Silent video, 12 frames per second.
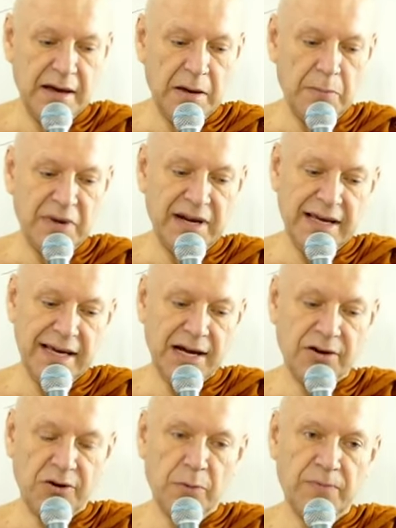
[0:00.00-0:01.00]
But
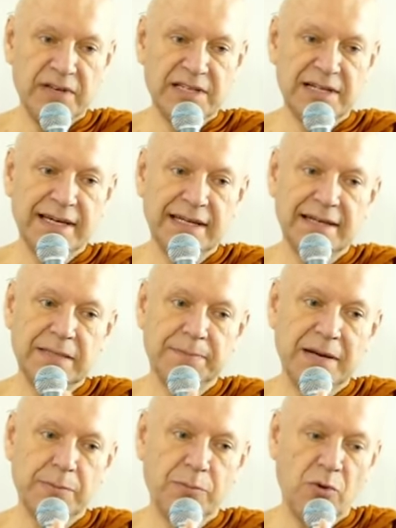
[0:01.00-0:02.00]
here, obviously, it is
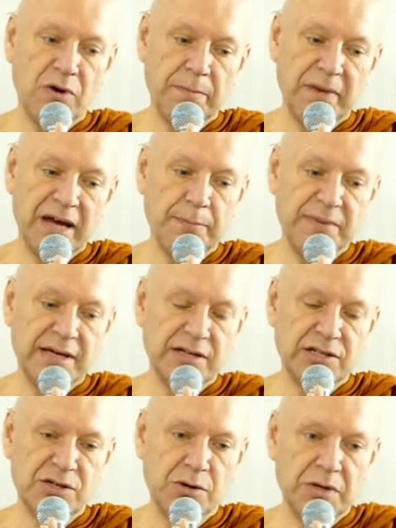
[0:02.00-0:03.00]
about more about being
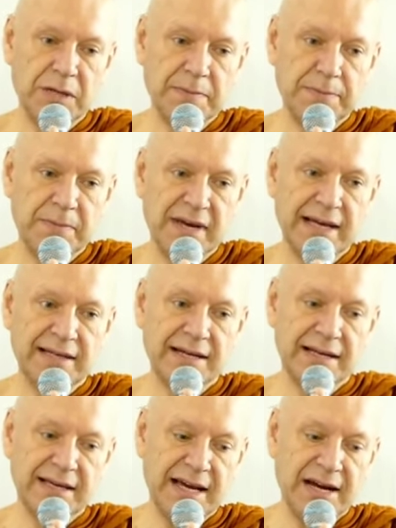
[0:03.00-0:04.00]
circumspect
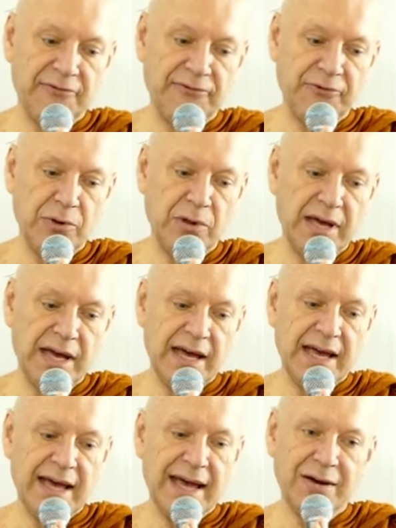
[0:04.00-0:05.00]
and careful
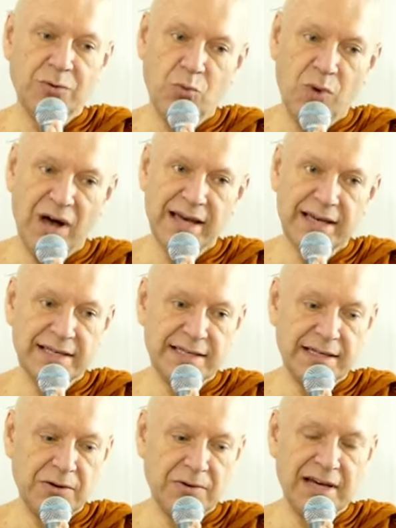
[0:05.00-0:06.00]
and wise,
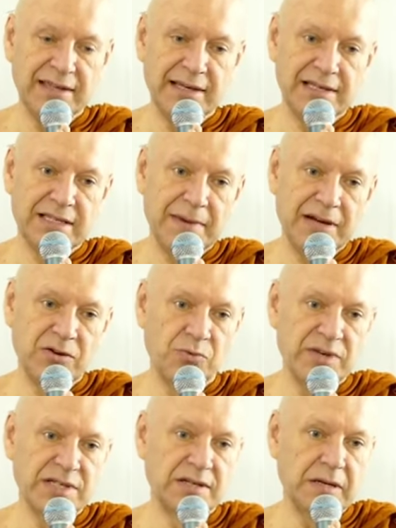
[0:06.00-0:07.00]
right? This is about
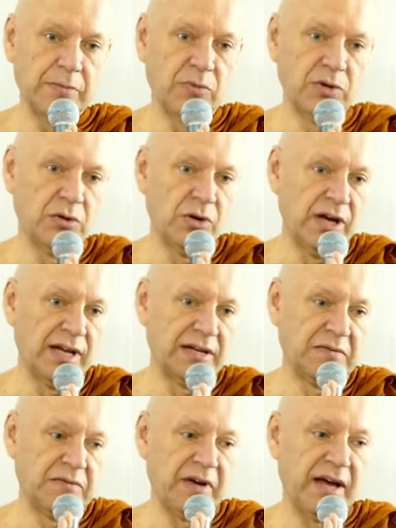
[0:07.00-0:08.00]
wisdom when you
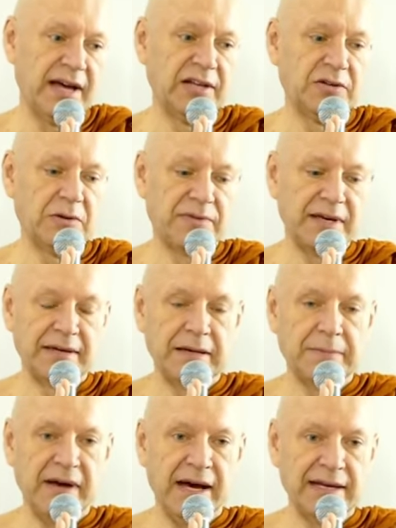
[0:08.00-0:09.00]
divide your thinking
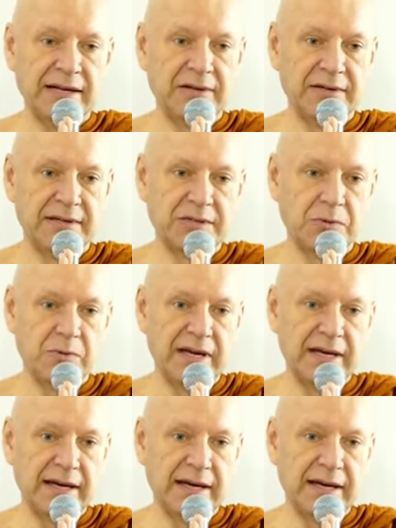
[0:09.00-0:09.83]
mind into this way.